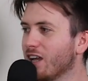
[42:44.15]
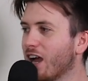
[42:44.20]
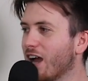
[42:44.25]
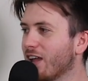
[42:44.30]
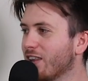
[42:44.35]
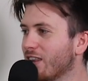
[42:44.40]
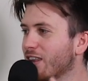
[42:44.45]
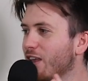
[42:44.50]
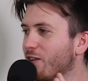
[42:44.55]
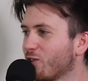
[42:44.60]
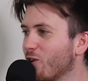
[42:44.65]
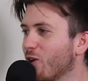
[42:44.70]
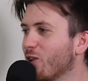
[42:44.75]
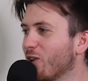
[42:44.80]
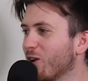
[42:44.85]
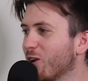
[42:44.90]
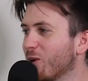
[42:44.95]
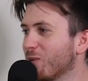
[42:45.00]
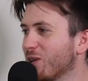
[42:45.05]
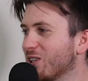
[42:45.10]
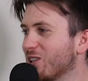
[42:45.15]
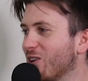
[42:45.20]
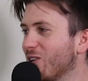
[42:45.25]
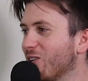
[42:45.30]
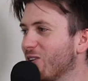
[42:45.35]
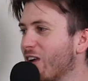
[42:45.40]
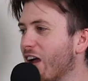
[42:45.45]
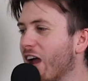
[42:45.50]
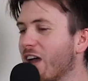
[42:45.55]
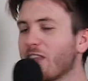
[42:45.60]
and then they've got Logan
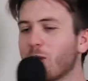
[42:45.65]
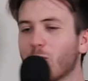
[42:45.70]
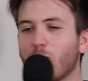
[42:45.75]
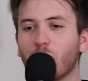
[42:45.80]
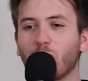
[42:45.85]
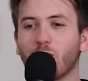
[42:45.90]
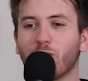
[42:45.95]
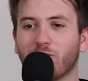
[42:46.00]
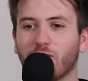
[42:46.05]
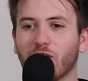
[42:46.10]
McDonald. And yep. they went Will